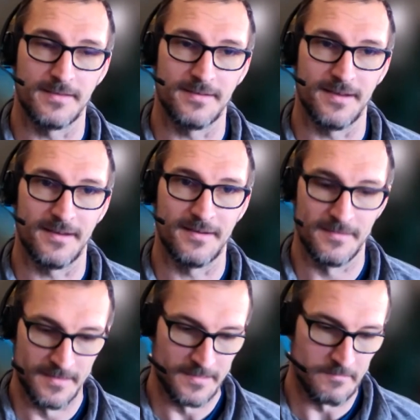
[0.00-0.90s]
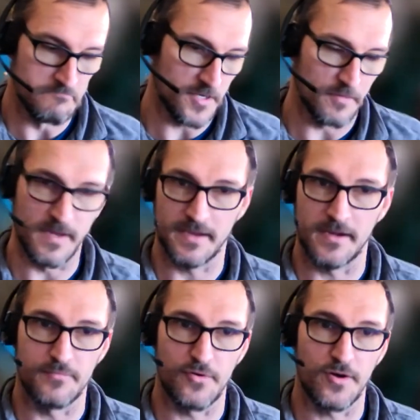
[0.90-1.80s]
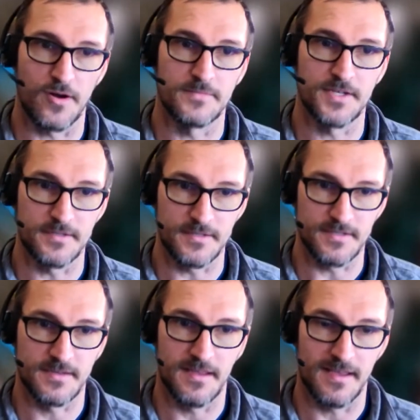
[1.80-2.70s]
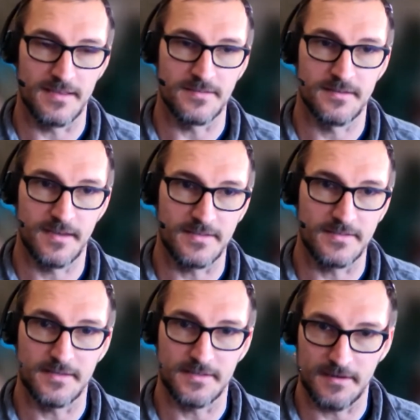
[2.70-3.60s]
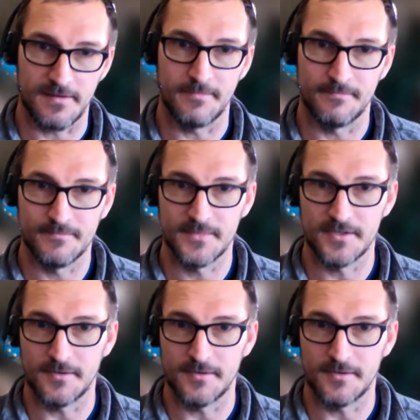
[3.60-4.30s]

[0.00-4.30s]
then make any program changes as necessary. So,